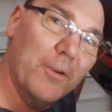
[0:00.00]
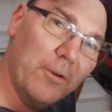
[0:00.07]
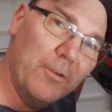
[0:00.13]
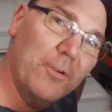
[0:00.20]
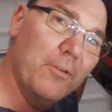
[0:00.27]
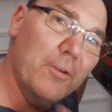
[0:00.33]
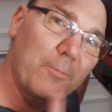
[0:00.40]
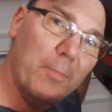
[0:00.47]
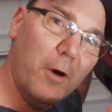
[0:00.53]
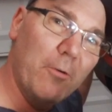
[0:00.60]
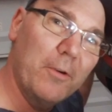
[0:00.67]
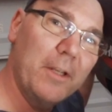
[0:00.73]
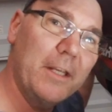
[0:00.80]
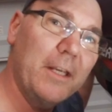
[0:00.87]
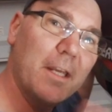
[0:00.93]
you're new to
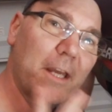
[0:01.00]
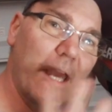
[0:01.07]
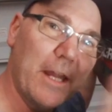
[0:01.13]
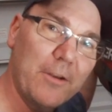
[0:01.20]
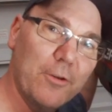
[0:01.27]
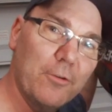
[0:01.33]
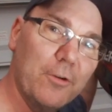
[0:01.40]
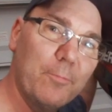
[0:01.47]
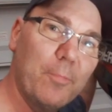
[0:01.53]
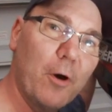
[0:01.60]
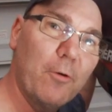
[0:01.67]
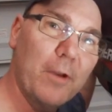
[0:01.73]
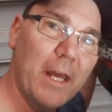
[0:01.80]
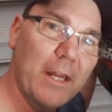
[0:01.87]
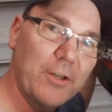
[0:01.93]
boating and new to
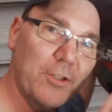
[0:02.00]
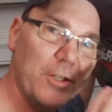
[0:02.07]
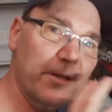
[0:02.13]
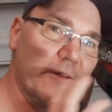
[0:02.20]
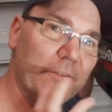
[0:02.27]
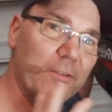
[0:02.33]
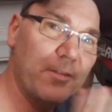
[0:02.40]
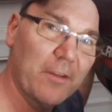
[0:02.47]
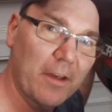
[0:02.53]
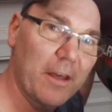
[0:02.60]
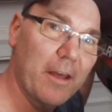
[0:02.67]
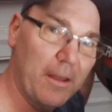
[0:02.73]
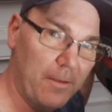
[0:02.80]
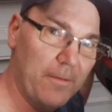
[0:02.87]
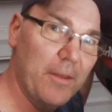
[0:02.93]
boat engines,
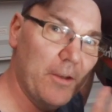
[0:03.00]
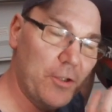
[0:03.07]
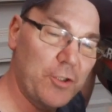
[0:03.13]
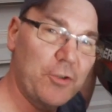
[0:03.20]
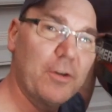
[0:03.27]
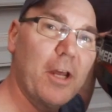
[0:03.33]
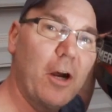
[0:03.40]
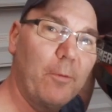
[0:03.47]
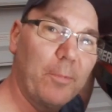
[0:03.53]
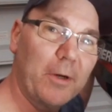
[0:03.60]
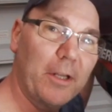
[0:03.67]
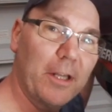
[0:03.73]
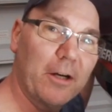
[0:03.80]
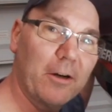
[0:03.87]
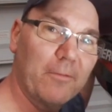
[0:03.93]
this should help
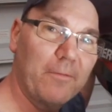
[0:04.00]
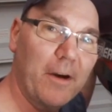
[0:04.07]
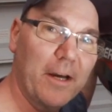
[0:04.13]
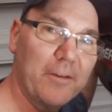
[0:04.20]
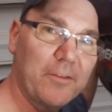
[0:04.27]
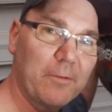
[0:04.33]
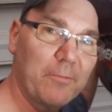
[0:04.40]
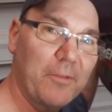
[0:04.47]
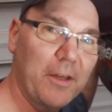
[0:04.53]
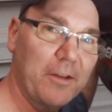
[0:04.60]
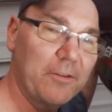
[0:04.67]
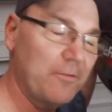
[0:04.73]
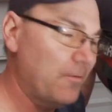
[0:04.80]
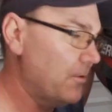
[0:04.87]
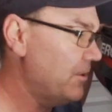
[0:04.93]
clarify some
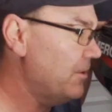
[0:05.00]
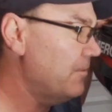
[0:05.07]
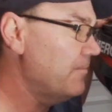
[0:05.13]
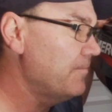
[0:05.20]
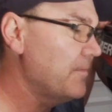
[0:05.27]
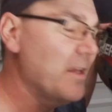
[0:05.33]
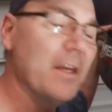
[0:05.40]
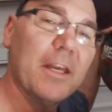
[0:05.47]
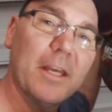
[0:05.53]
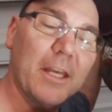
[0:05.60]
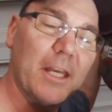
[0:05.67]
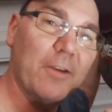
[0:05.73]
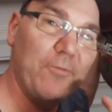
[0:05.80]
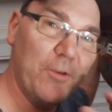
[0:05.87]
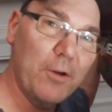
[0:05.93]
things for you.
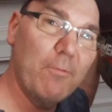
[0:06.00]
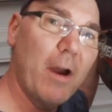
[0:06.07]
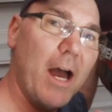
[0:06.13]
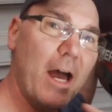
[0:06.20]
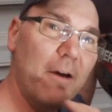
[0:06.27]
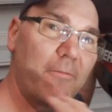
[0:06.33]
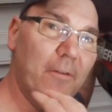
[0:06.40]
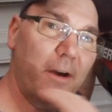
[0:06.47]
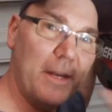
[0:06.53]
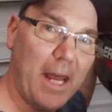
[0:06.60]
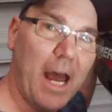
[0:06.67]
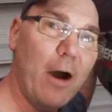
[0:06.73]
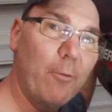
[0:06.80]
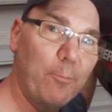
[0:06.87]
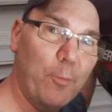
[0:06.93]
If you have an
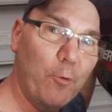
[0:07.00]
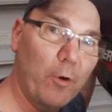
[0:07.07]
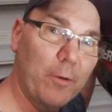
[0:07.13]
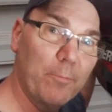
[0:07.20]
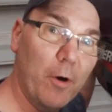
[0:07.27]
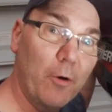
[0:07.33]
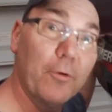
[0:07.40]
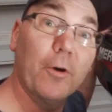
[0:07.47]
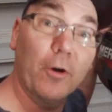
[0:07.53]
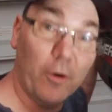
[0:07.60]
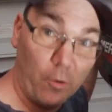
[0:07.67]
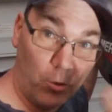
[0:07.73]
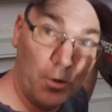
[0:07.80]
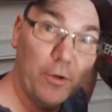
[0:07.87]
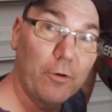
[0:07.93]
outboard motor
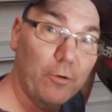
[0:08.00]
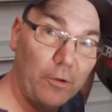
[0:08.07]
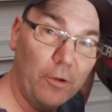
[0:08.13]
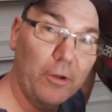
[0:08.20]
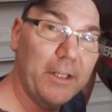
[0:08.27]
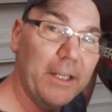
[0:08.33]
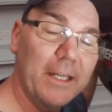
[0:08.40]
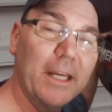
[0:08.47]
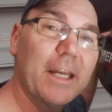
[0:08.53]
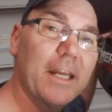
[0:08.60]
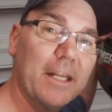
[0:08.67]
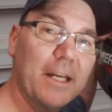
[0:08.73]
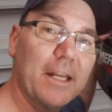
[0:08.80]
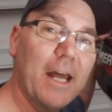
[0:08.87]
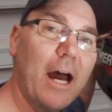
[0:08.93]
or you're looking at
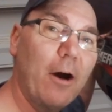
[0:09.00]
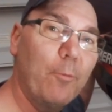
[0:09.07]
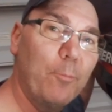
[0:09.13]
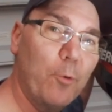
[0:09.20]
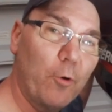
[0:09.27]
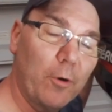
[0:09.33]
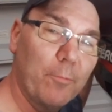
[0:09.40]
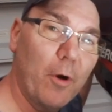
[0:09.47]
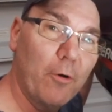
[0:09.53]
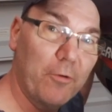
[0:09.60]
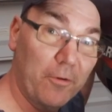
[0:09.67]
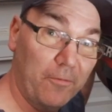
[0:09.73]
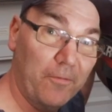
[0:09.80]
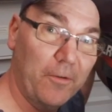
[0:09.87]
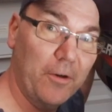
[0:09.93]
getting an outboard
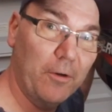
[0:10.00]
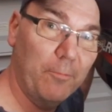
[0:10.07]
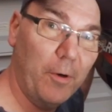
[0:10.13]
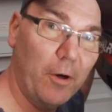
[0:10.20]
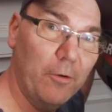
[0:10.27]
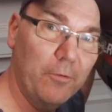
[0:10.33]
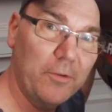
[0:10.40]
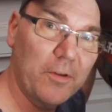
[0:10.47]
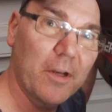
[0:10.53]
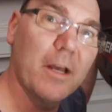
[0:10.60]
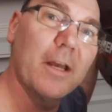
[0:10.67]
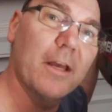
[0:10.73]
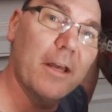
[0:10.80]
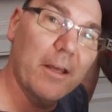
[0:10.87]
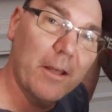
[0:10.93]
motor for your boat,
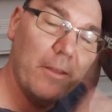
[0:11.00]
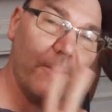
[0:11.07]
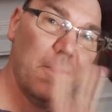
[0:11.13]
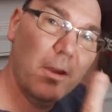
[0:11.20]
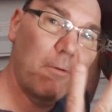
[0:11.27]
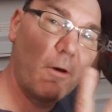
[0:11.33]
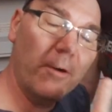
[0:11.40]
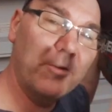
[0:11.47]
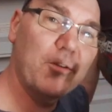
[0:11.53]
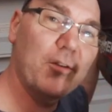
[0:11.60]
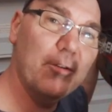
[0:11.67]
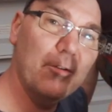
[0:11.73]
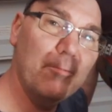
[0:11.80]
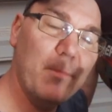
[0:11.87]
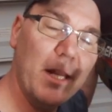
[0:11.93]
there are
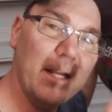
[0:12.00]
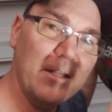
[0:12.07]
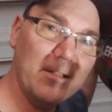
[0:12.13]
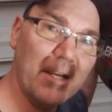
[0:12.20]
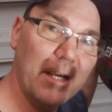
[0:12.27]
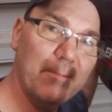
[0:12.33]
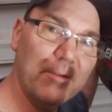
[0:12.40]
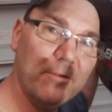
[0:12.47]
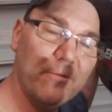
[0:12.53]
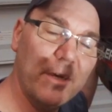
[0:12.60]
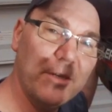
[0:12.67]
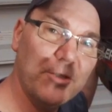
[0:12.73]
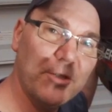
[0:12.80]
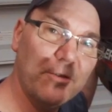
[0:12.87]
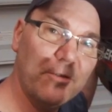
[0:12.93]
two main types of
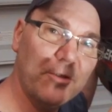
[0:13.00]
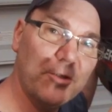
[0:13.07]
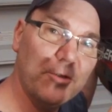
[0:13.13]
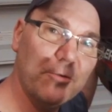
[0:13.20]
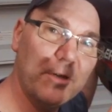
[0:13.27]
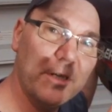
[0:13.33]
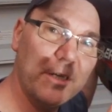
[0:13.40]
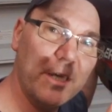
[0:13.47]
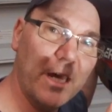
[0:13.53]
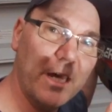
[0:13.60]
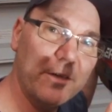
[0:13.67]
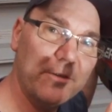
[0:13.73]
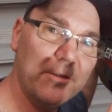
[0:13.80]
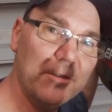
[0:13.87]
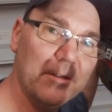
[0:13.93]
engines that you can
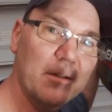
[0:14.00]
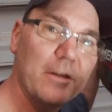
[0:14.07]
get.